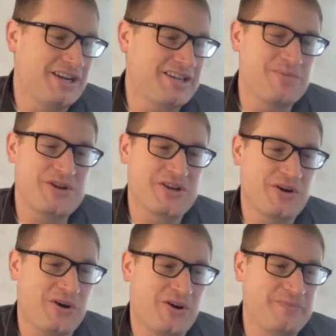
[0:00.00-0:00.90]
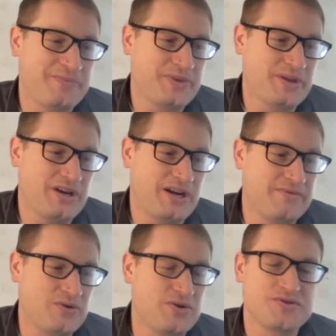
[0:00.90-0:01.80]
gave me a call a
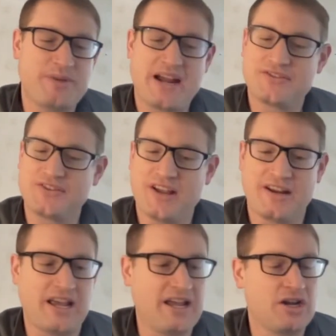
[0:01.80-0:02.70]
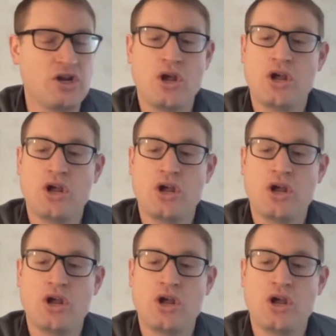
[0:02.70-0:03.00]
few years back saying, hey,